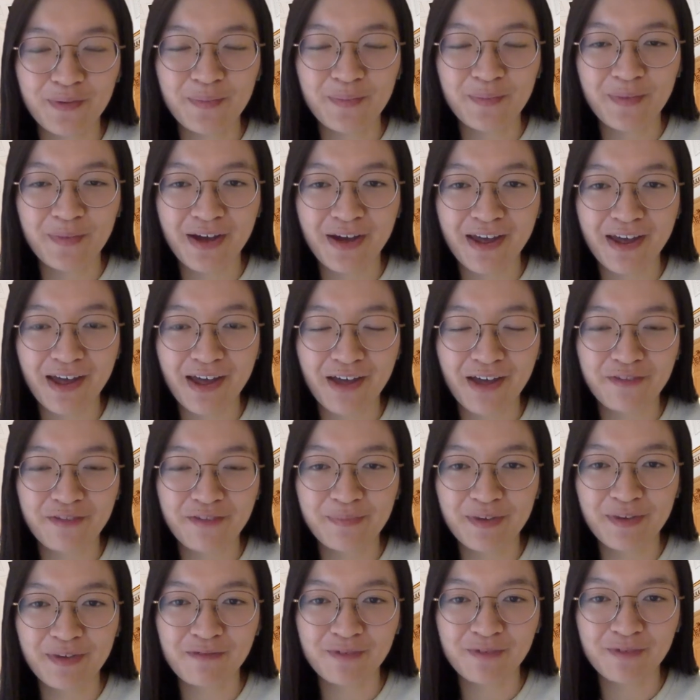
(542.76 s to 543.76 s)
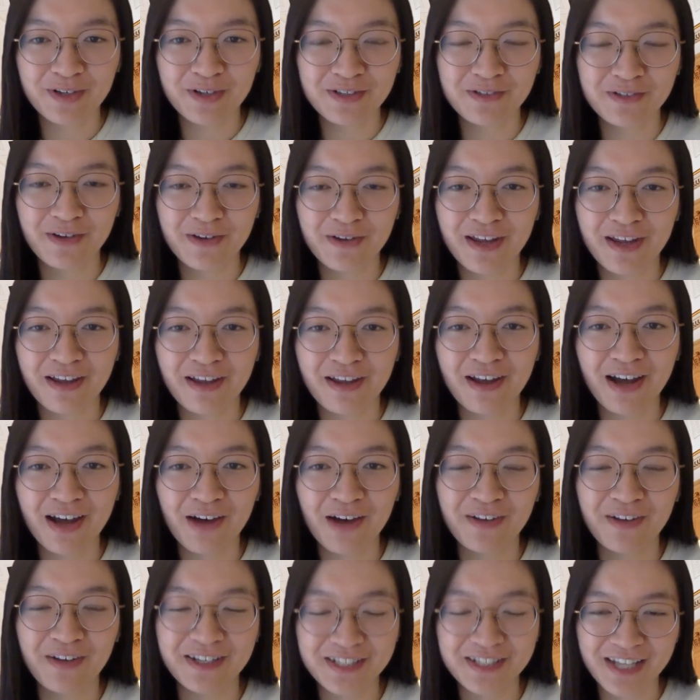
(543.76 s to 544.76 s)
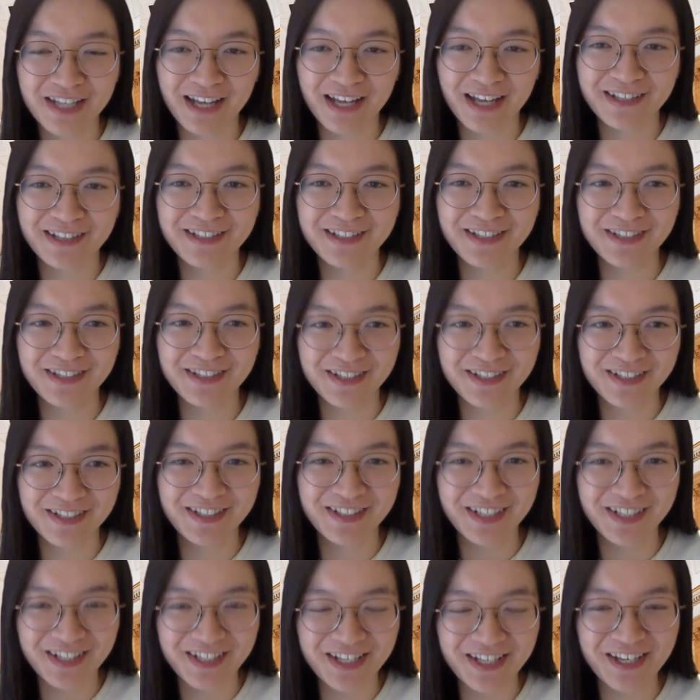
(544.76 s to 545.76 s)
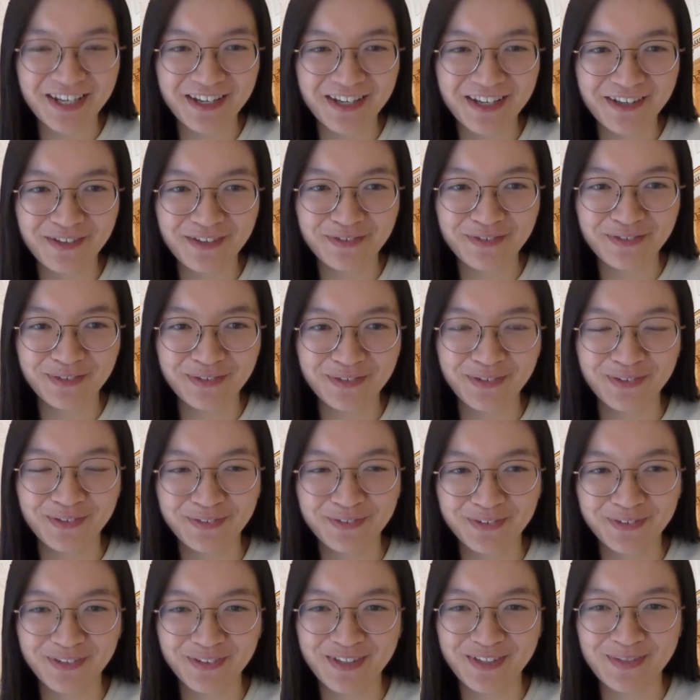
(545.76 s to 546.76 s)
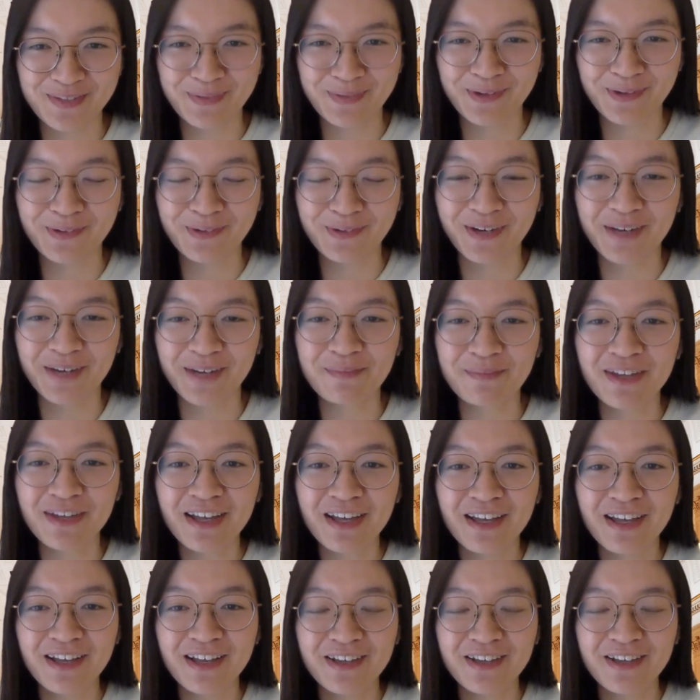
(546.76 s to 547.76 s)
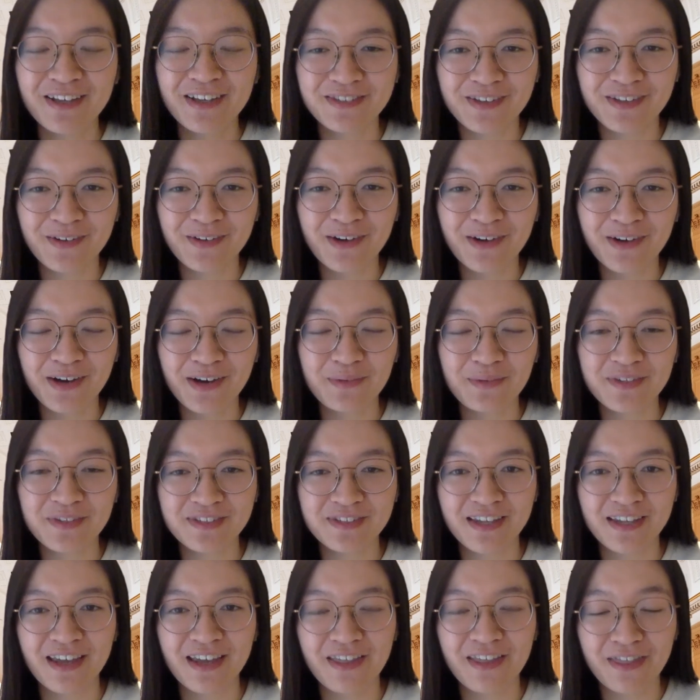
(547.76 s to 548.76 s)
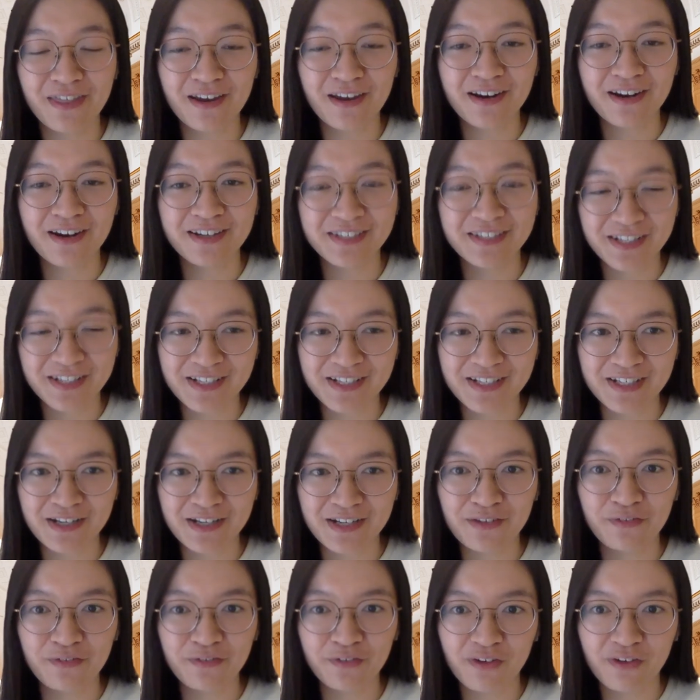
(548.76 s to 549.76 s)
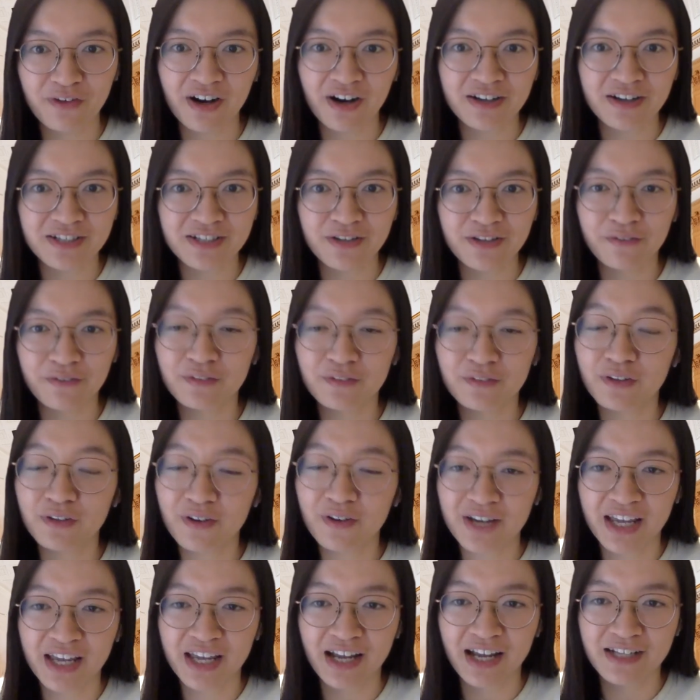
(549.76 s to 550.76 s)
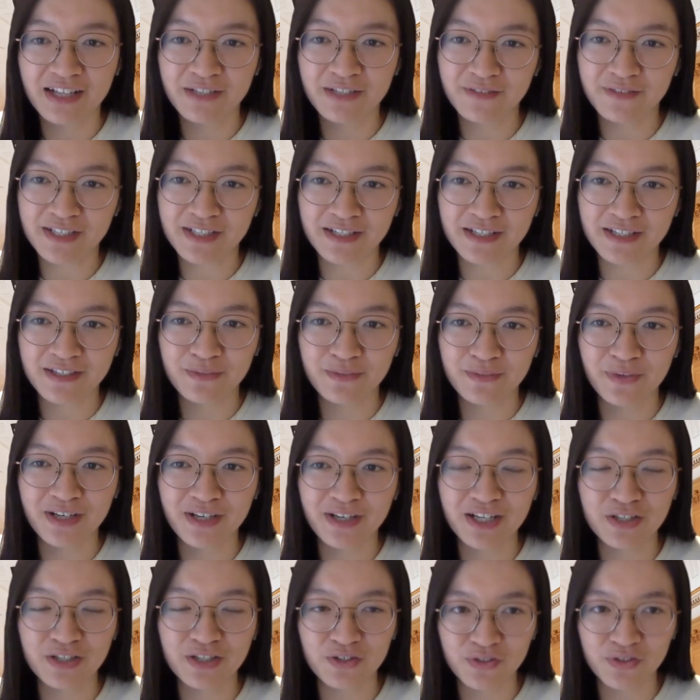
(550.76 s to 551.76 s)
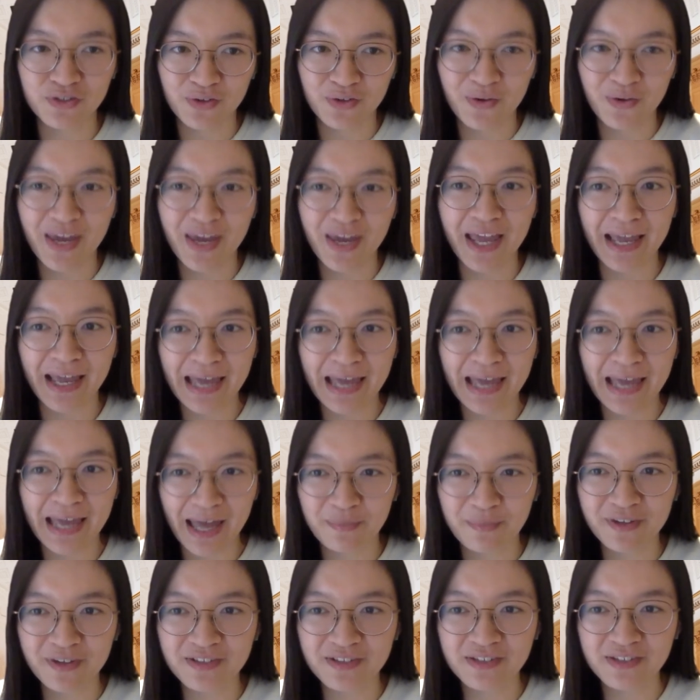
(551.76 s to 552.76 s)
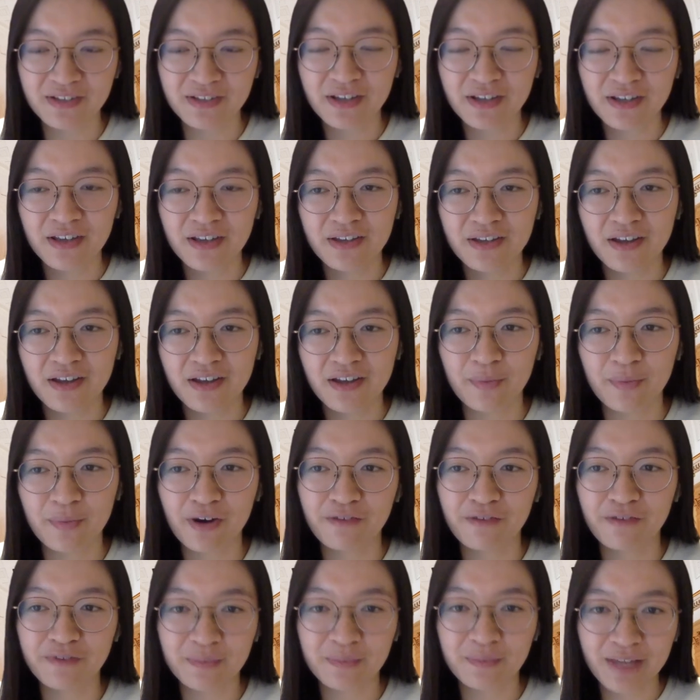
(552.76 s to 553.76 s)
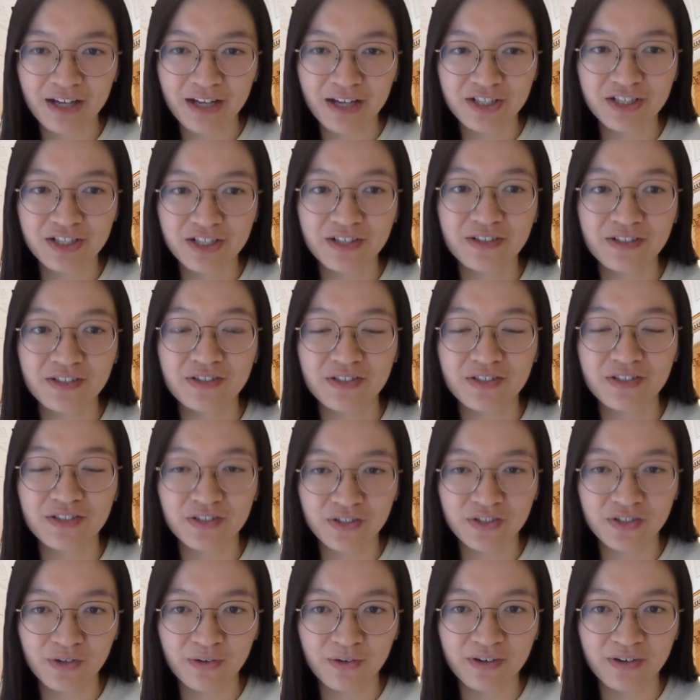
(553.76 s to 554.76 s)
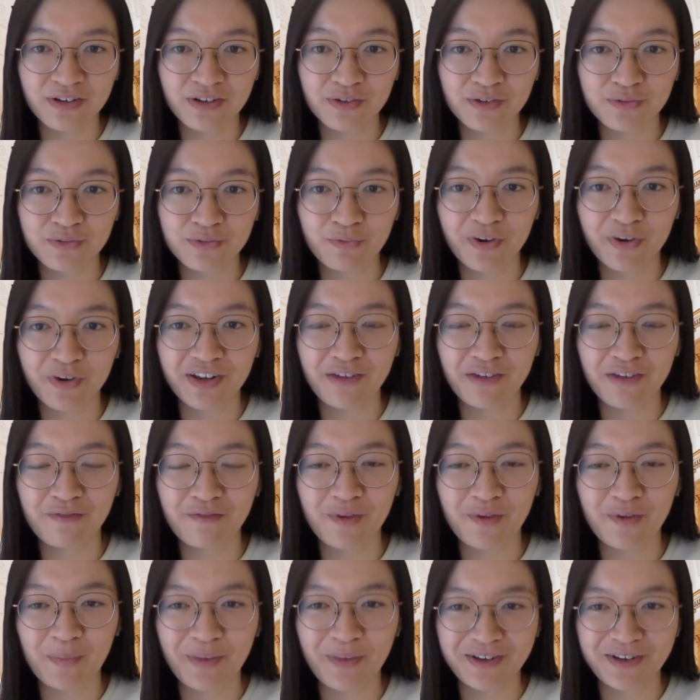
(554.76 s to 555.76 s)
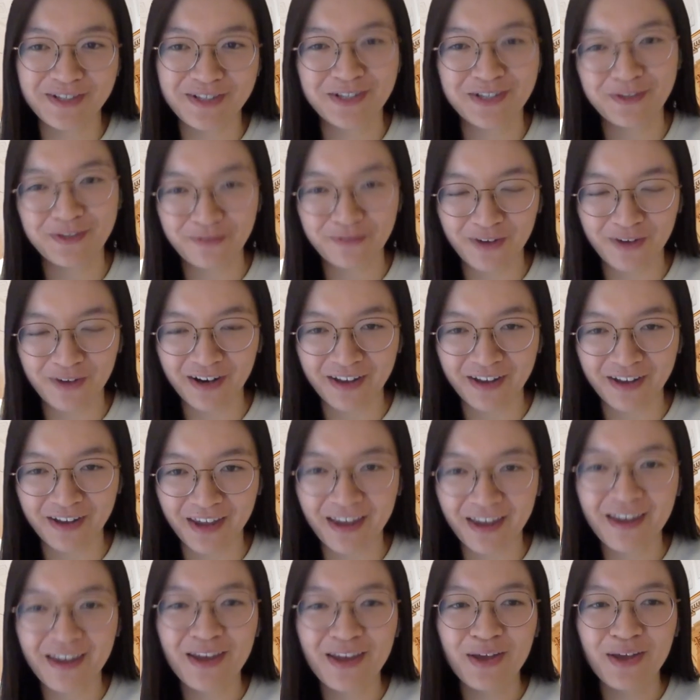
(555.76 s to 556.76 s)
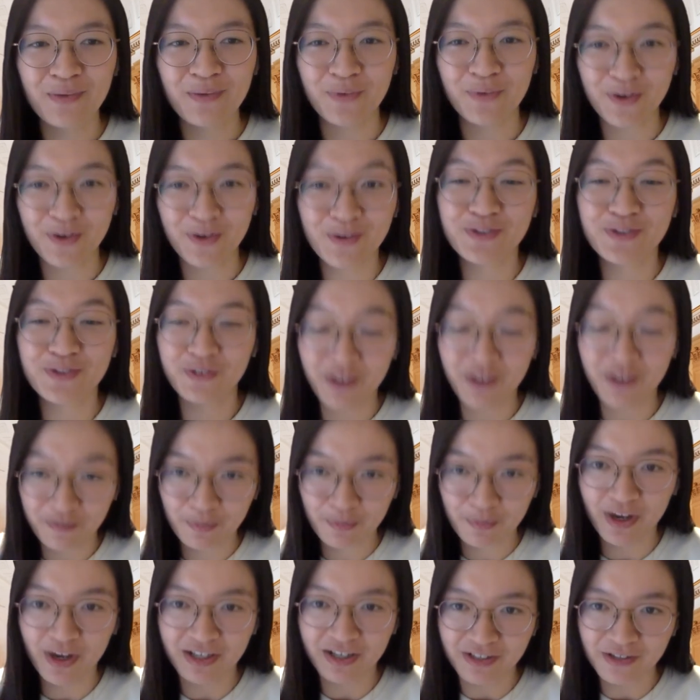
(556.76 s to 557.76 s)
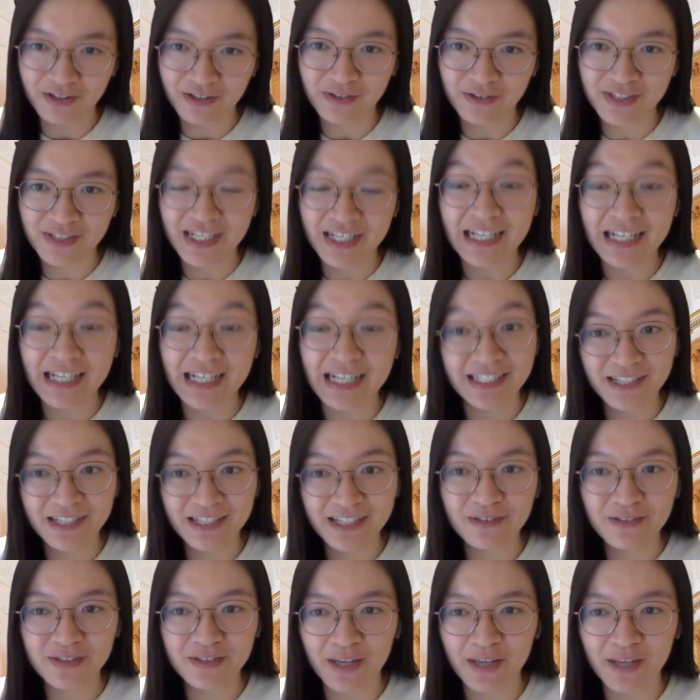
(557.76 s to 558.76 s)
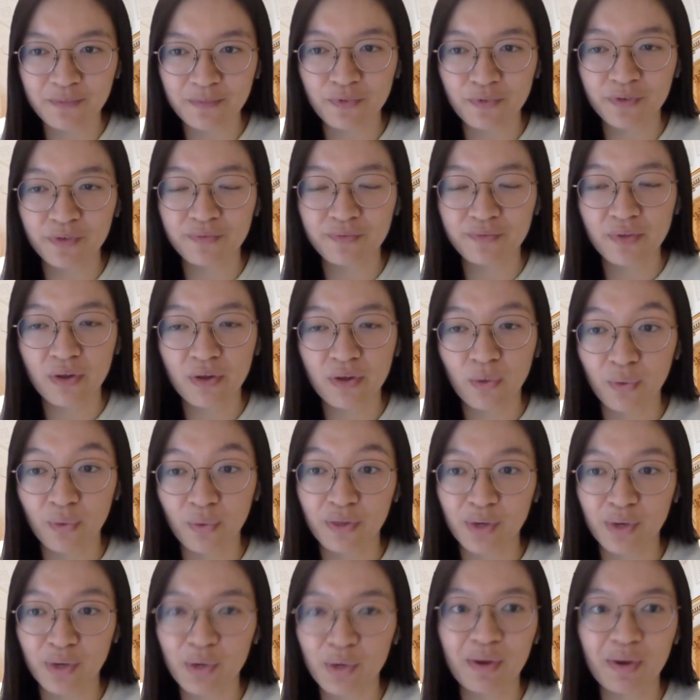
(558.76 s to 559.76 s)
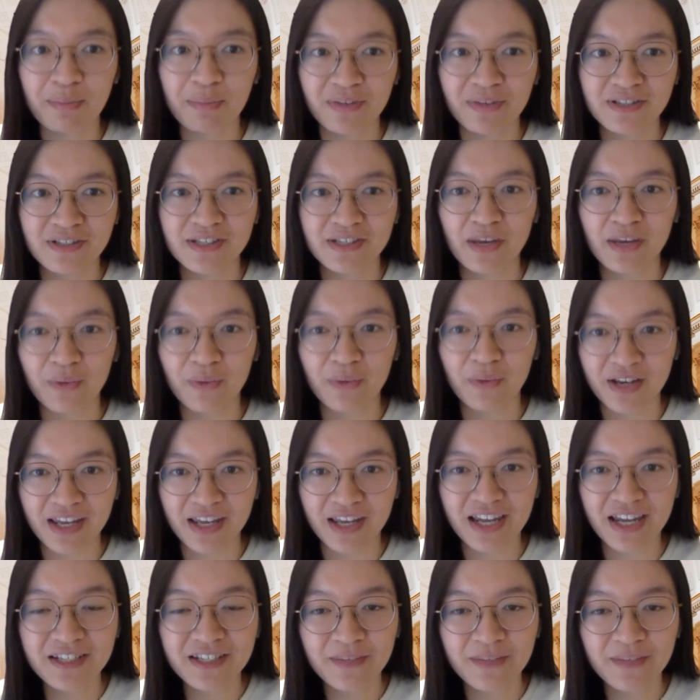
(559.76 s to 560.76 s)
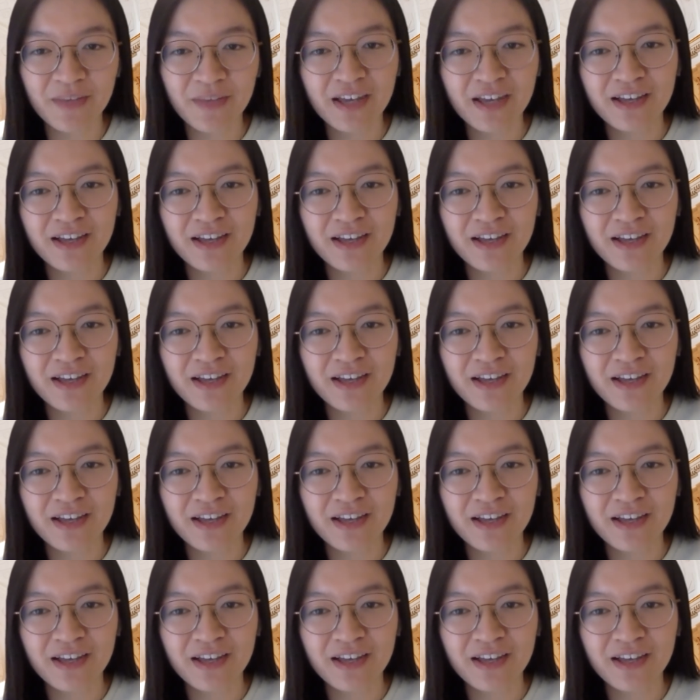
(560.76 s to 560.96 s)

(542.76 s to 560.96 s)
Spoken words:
might have been wondering how intense is the study here for this program. So I would say there is indeed a variety of learning activities we need to do in campus. Apart from lectures, tutorials running from Monday to Friday, we also have practicals in the skills lab with all the equipment that we need.